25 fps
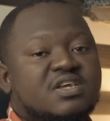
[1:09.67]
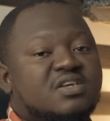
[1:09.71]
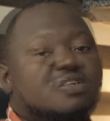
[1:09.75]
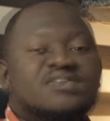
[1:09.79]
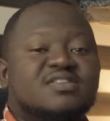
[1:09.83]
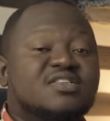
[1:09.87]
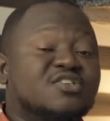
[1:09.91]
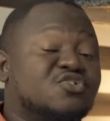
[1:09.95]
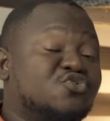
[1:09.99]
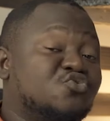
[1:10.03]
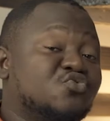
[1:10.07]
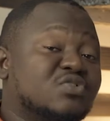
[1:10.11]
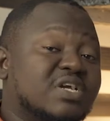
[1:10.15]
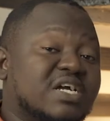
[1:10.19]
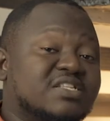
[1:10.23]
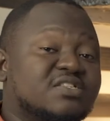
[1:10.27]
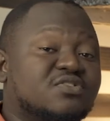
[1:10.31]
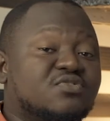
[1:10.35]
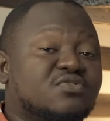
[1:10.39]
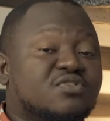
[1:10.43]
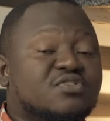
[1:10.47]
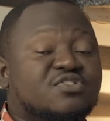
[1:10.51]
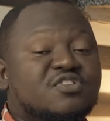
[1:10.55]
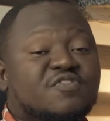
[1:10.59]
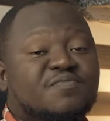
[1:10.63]
These two
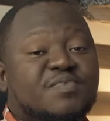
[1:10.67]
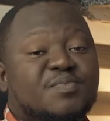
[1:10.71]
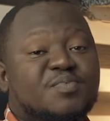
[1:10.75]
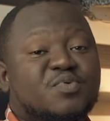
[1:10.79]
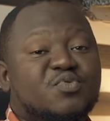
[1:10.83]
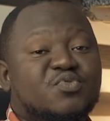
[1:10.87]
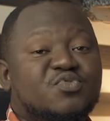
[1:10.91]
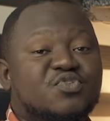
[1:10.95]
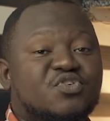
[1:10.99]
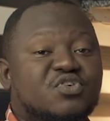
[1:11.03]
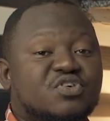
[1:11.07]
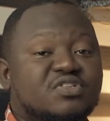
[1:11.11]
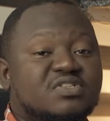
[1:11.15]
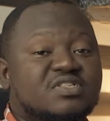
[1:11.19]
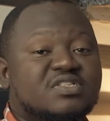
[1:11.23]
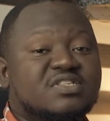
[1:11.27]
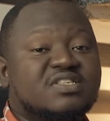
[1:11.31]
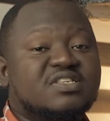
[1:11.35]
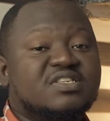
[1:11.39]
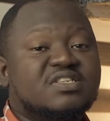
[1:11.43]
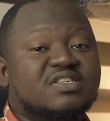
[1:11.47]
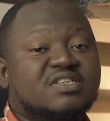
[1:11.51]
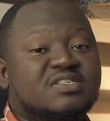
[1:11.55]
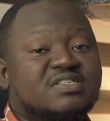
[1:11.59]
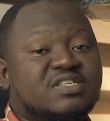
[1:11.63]
categories of people will not
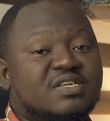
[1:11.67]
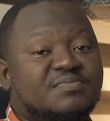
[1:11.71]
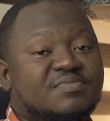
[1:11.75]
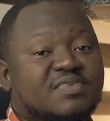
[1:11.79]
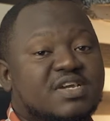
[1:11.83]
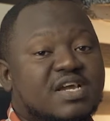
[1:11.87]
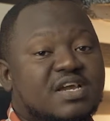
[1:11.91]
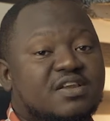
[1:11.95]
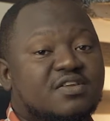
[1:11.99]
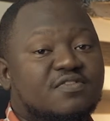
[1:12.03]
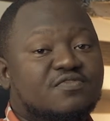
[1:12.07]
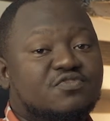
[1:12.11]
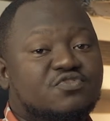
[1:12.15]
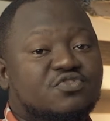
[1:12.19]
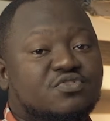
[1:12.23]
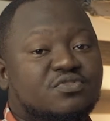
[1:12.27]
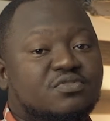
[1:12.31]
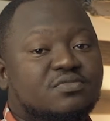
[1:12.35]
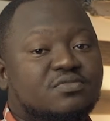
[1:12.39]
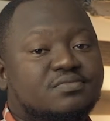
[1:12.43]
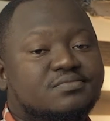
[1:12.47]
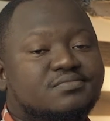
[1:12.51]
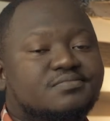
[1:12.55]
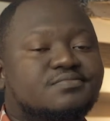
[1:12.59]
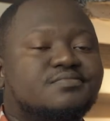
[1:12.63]
need the same kind of drone.